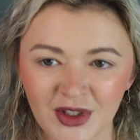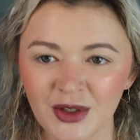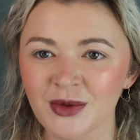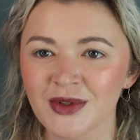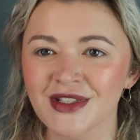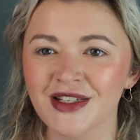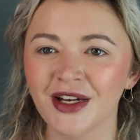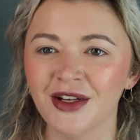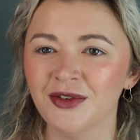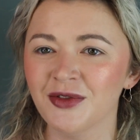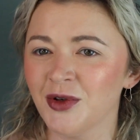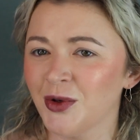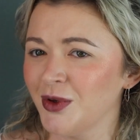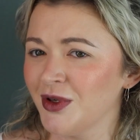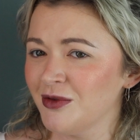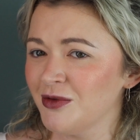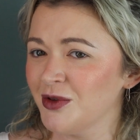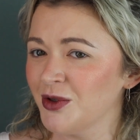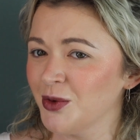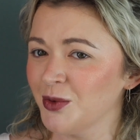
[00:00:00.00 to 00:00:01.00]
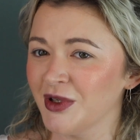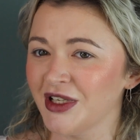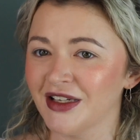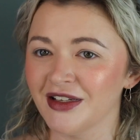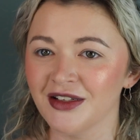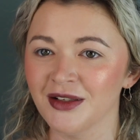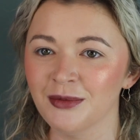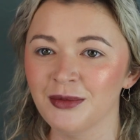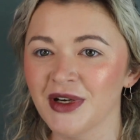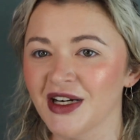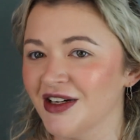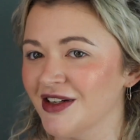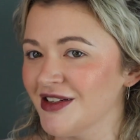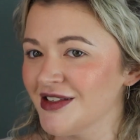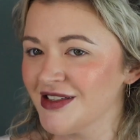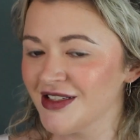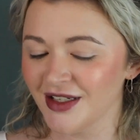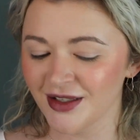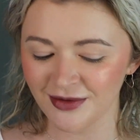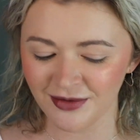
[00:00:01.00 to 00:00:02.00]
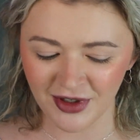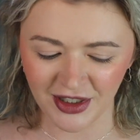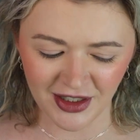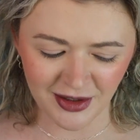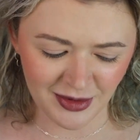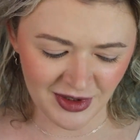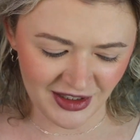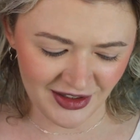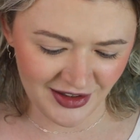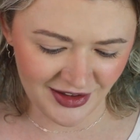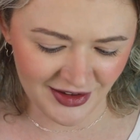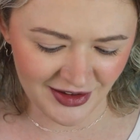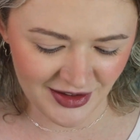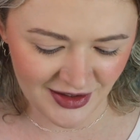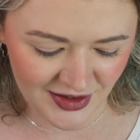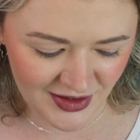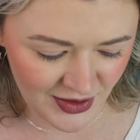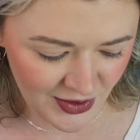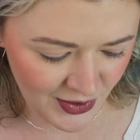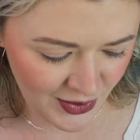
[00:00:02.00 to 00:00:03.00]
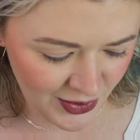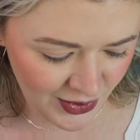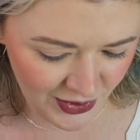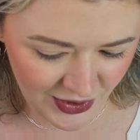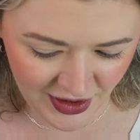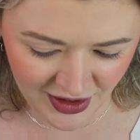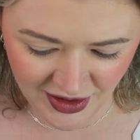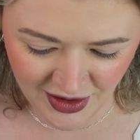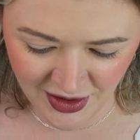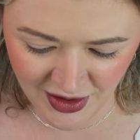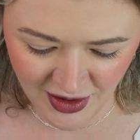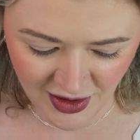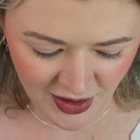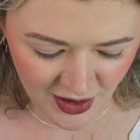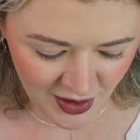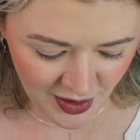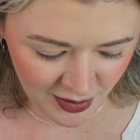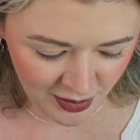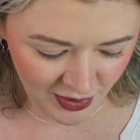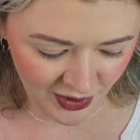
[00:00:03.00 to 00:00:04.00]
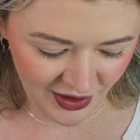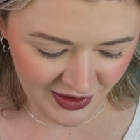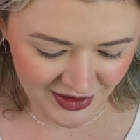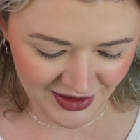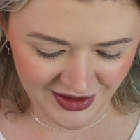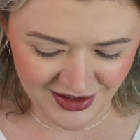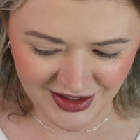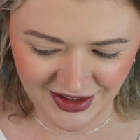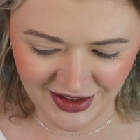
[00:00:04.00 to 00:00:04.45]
I was kind of going for a weekend in Paris type vibe, and I think this totally brought that